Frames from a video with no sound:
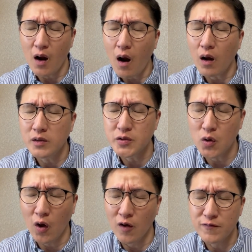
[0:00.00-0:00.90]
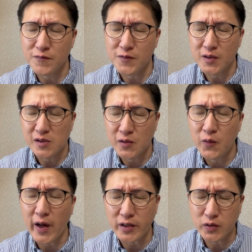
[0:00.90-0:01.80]
heart of
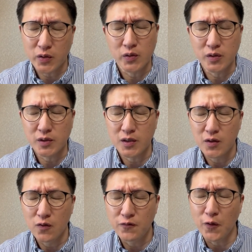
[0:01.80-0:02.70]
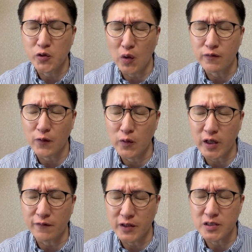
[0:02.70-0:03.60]
gratitude for your
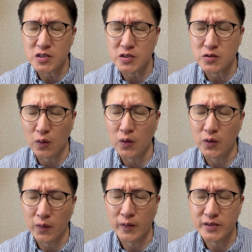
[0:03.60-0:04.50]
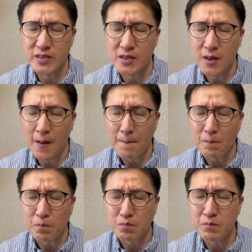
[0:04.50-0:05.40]
forgiveness, O Lord.
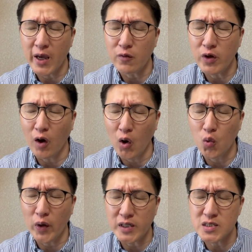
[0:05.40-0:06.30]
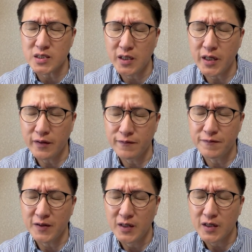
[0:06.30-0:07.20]
May we always
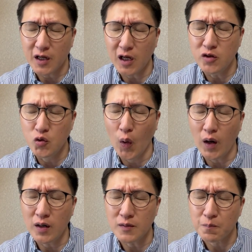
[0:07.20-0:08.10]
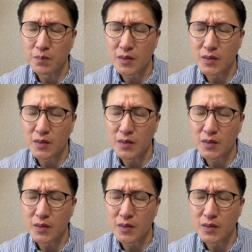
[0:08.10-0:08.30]
live in your